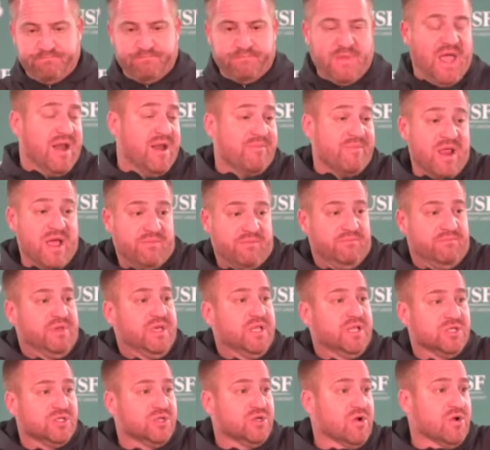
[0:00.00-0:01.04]
And I'm not
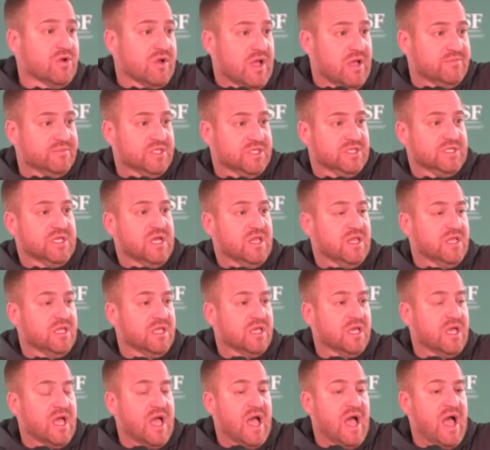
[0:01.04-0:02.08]
being a jerk. I'm just telling
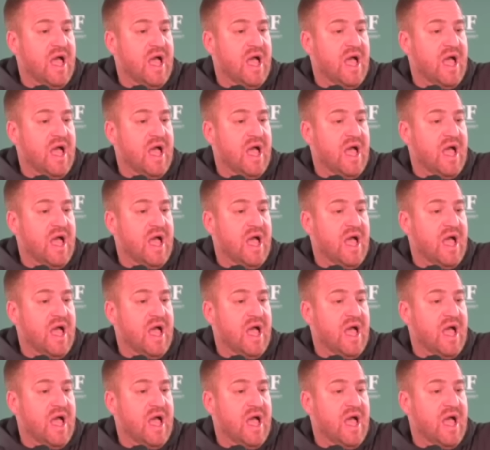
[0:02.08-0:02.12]
you,